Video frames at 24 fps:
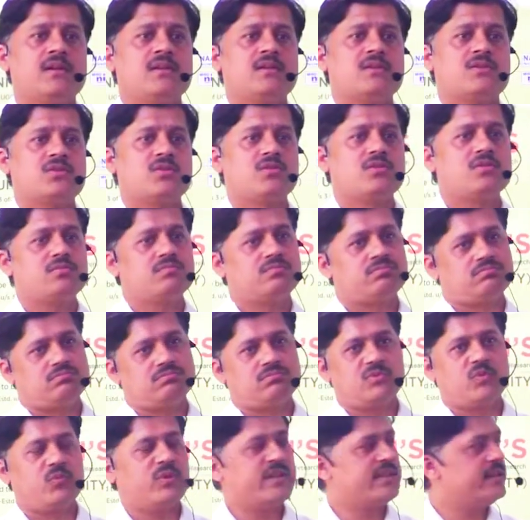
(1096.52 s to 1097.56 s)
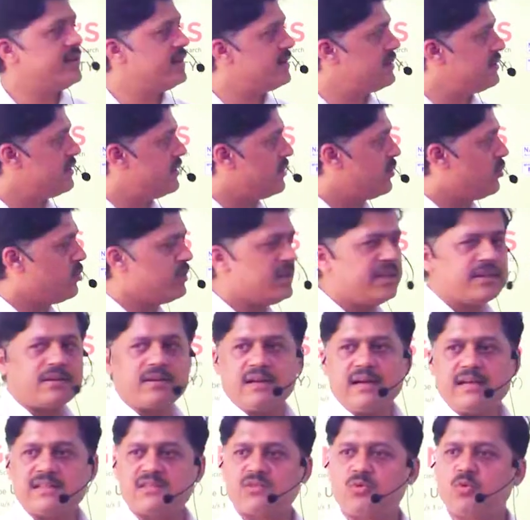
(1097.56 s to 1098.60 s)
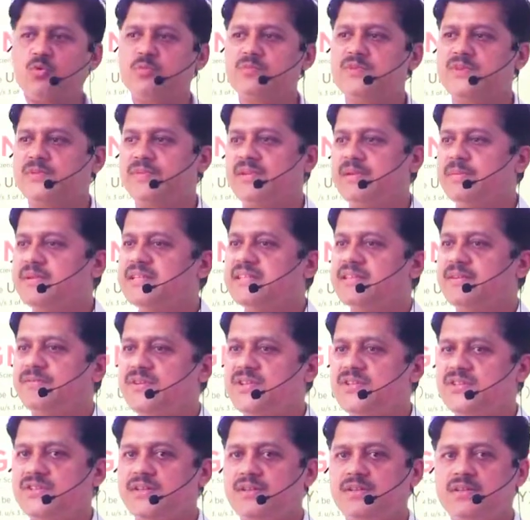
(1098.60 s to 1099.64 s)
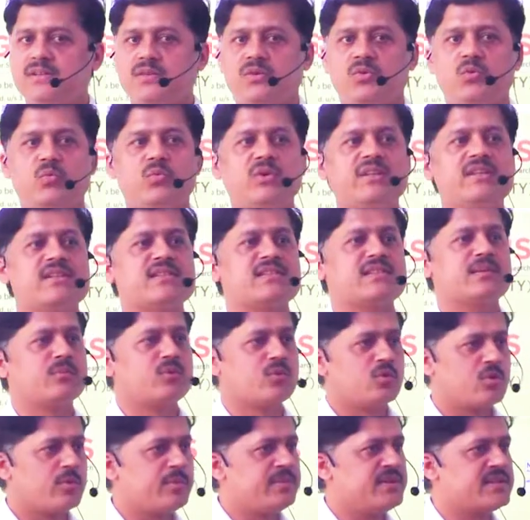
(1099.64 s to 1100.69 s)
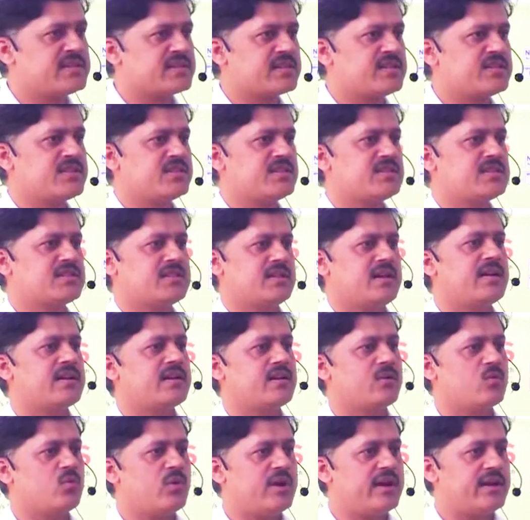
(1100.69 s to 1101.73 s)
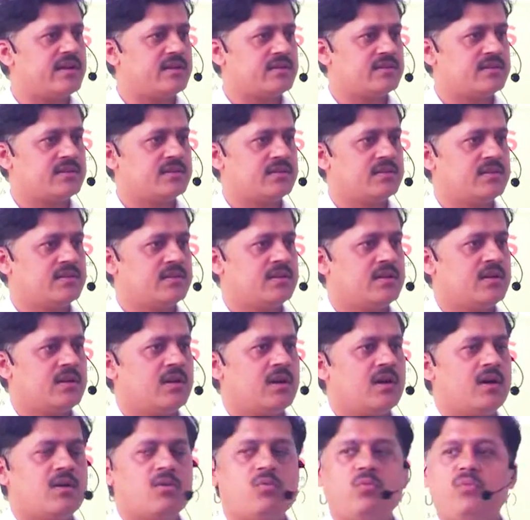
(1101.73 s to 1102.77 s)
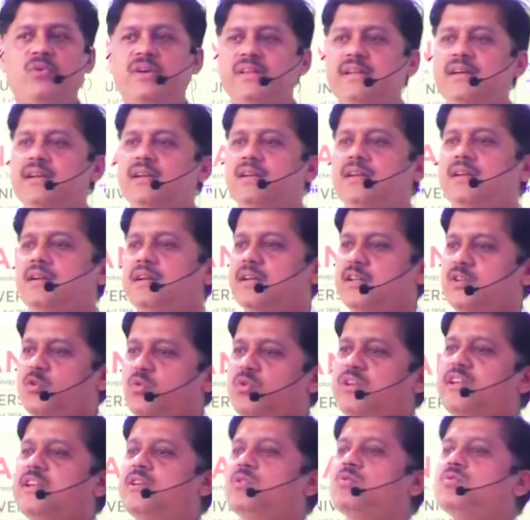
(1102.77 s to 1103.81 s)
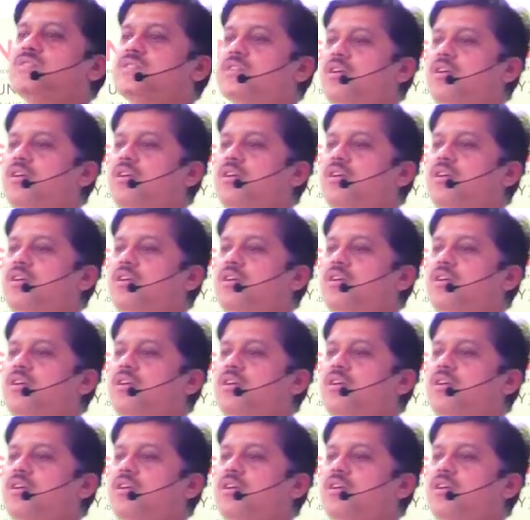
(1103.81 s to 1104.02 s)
So whether only classrooms will be sufficient, whether some group discussions are required, whether you need to